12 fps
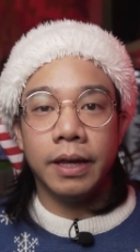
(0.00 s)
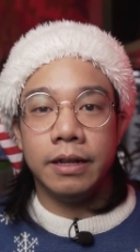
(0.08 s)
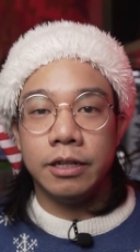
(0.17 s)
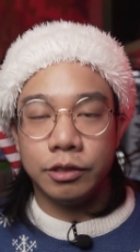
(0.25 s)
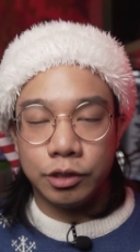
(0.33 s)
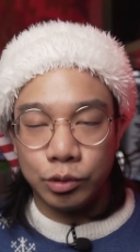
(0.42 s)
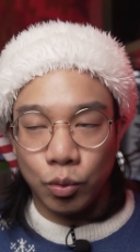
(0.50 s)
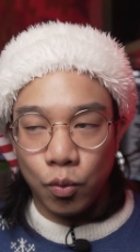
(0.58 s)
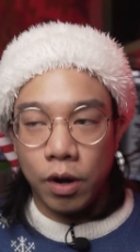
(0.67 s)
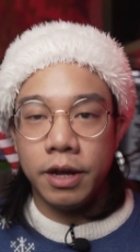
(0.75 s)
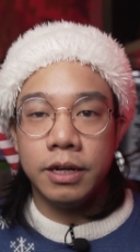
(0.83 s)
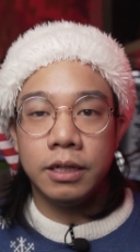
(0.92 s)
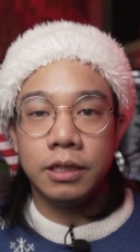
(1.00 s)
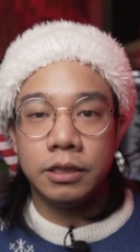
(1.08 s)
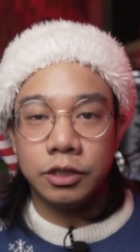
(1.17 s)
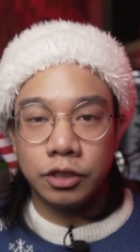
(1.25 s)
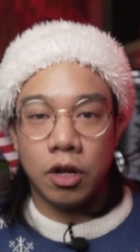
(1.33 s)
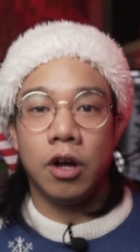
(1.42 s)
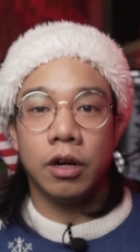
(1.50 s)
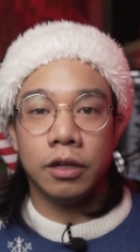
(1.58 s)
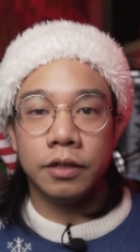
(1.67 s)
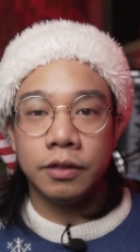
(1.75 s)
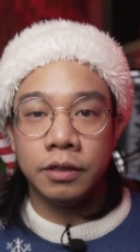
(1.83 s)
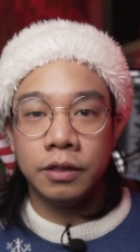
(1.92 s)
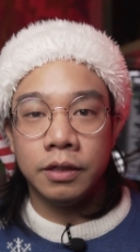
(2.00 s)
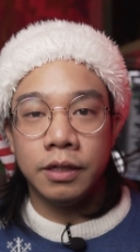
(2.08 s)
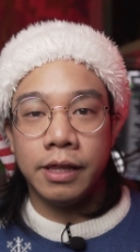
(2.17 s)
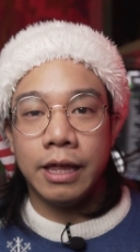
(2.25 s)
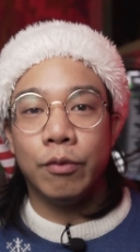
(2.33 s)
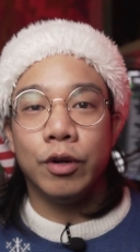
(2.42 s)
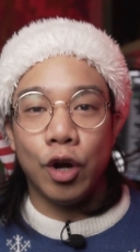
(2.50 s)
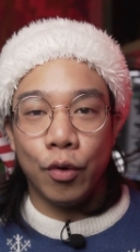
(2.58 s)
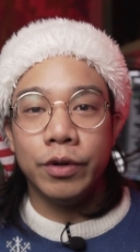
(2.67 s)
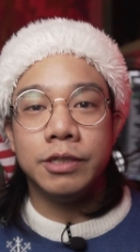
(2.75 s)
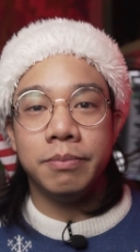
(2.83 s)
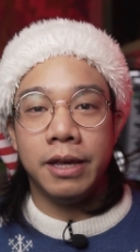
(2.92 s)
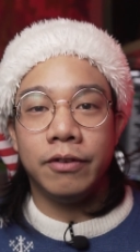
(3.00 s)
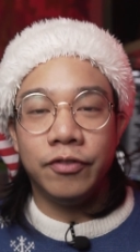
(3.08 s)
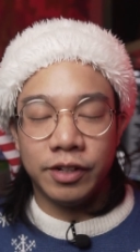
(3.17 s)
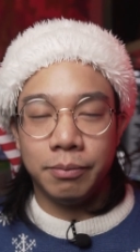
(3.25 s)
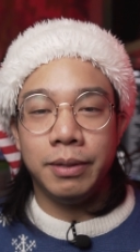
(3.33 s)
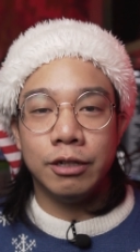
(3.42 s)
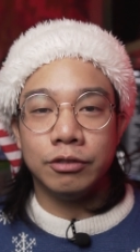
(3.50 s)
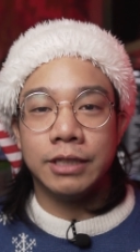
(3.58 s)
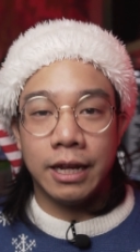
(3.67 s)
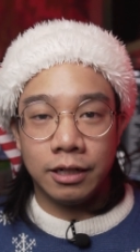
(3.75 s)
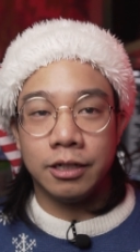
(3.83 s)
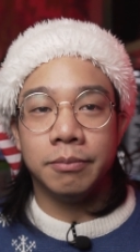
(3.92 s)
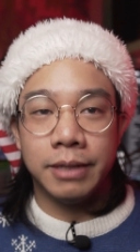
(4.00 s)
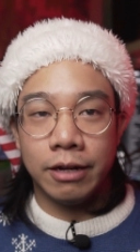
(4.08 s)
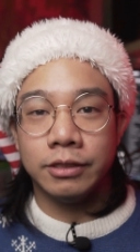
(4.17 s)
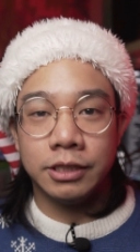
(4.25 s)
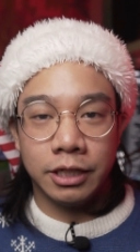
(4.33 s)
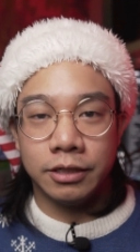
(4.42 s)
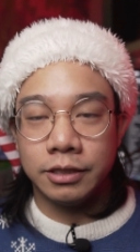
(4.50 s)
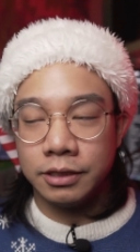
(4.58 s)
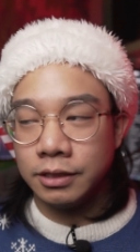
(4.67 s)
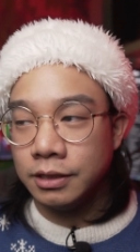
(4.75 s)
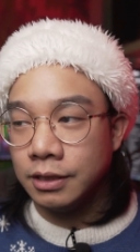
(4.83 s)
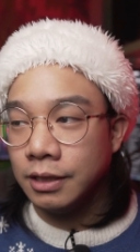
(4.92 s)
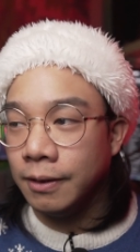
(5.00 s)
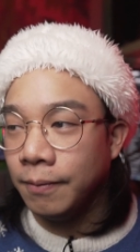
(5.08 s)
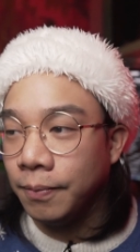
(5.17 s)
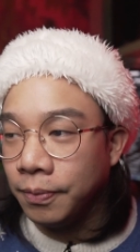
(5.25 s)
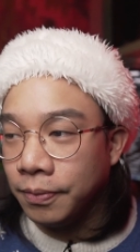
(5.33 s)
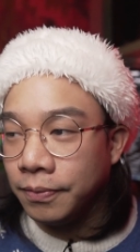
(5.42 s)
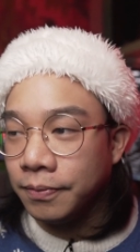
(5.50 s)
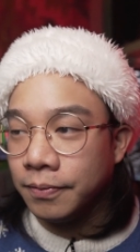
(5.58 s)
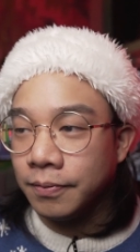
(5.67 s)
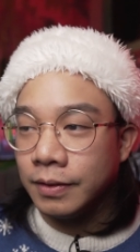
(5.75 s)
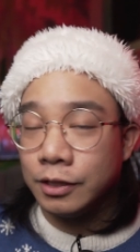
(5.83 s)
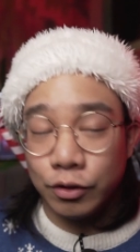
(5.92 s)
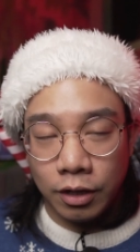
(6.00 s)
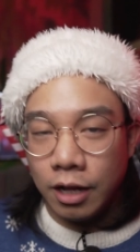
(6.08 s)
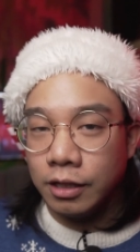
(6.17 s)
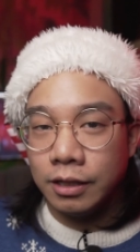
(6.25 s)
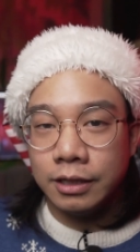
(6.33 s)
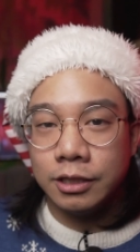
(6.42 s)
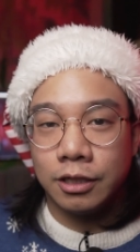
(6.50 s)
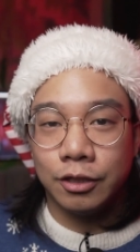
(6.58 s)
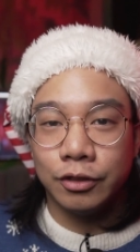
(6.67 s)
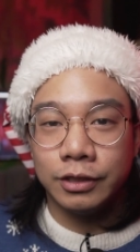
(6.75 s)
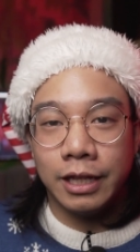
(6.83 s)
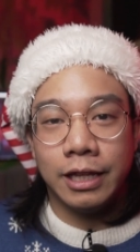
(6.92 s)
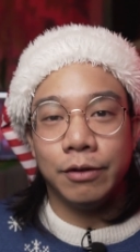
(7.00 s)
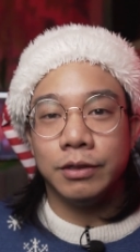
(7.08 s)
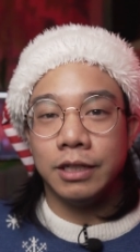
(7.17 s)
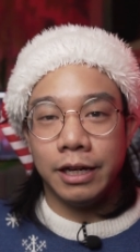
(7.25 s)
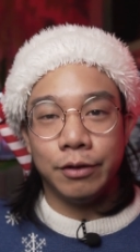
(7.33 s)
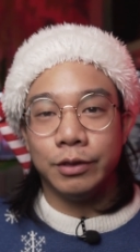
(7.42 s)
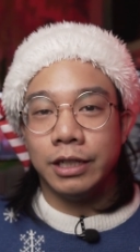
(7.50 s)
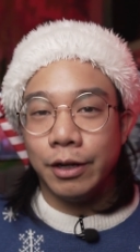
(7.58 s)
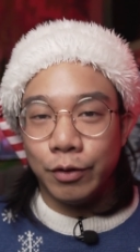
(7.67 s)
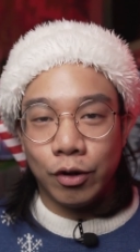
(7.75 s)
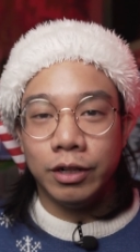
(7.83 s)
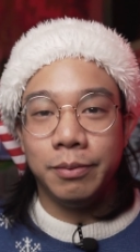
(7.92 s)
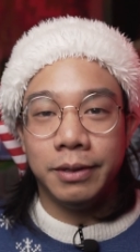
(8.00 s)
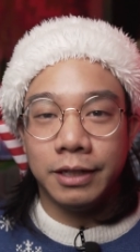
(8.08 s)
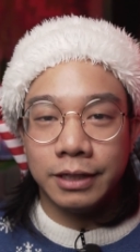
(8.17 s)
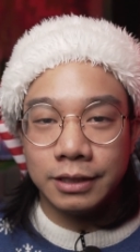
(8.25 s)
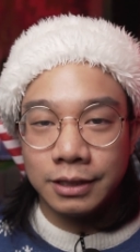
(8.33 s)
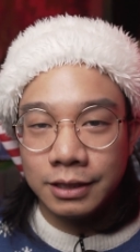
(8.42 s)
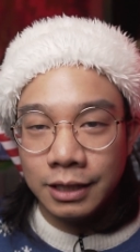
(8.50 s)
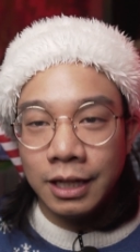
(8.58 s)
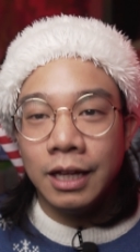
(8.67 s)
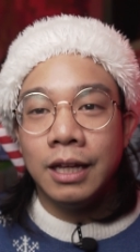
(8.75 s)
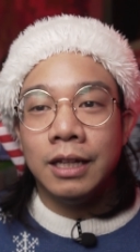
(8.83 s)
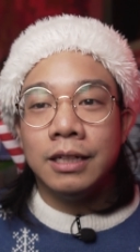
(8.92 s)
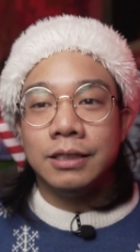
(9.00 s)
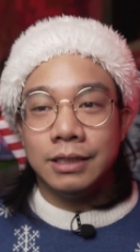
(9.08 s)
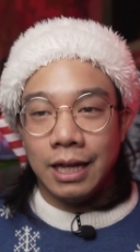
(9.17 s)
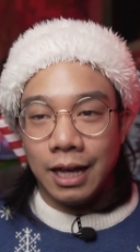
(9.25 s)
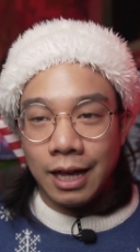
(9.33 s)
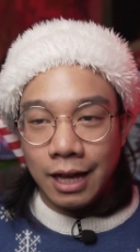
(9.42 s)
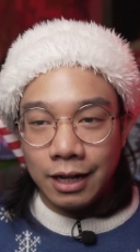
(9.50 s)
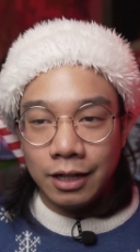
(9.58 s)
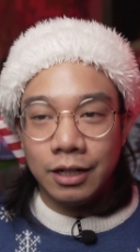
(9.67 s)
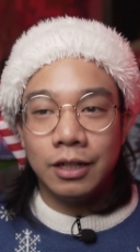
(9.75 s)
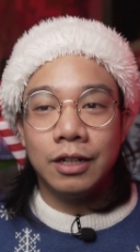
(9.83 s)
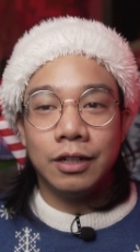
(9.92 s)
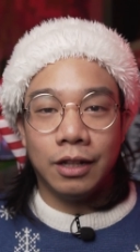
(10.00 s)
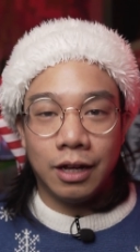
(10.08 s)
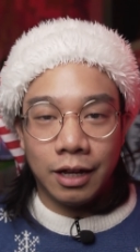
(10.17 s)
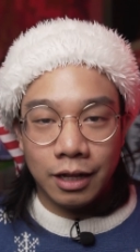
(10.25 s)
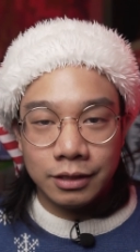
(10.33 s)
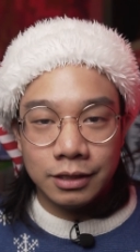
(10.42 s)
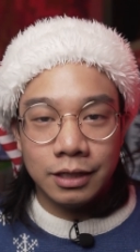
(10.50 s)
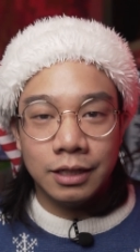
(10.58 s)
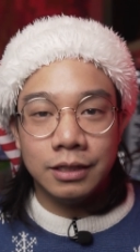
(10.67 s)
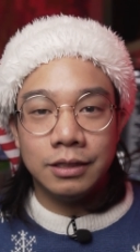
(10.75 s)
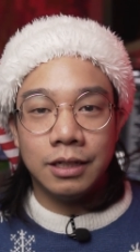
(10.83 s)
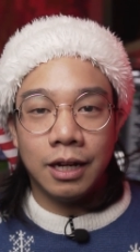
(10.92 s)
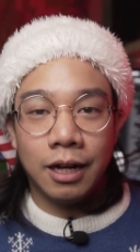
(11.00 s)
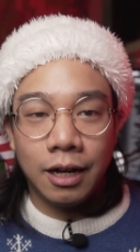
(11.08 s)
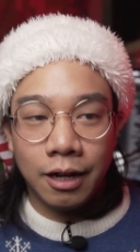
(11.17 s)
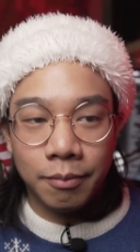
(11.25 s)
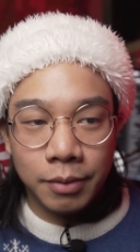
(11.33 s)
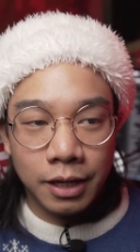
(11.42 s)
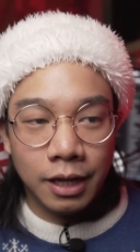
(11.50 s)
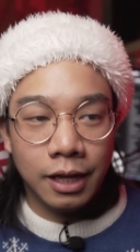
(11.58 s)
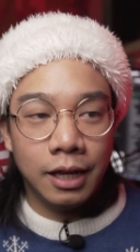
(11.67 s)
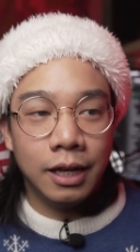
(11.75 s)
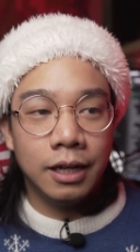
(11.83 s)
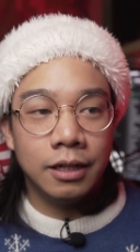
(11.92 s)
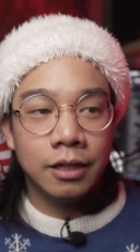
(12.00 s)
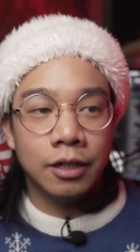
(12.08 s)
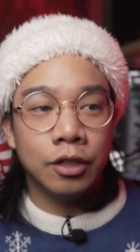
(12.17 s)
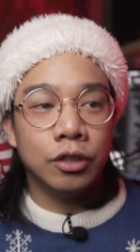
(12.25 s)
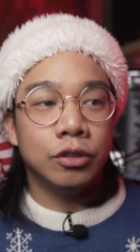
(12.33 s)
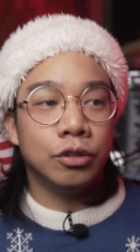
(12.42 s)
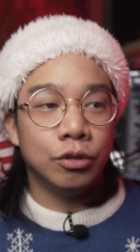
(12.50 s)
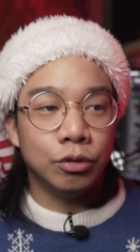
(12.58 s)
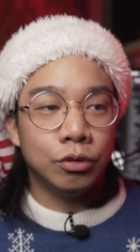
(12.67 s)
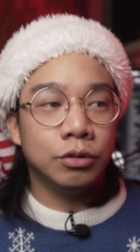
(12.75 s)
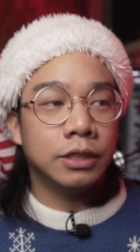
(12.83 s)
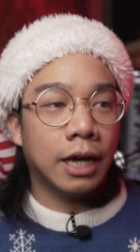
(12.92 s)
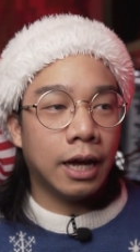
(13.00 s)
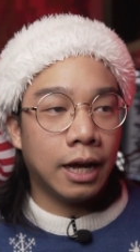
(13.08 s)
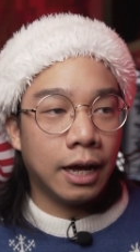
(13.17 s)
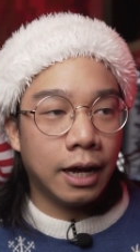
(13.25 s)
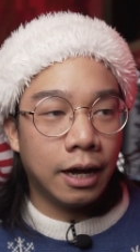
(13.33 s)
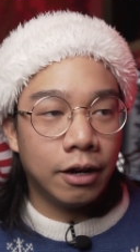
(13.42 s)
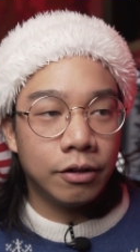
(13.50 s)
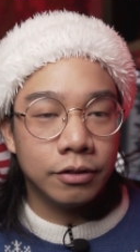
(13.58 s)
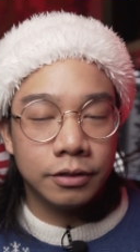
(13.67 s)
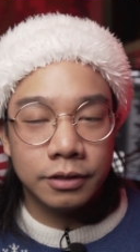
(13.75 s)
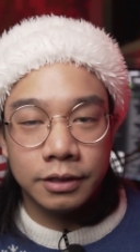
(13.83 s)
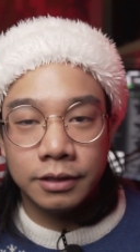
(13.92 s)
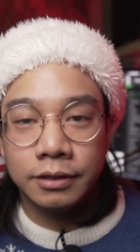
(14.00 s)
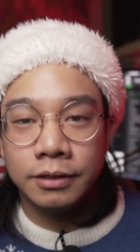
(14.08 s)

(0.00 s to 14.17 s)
And there's this one song that would always make Filipino Santa come down the stairs. So all the lights are closed and they would, it would, it would only be this. Santa Claus is coming to town.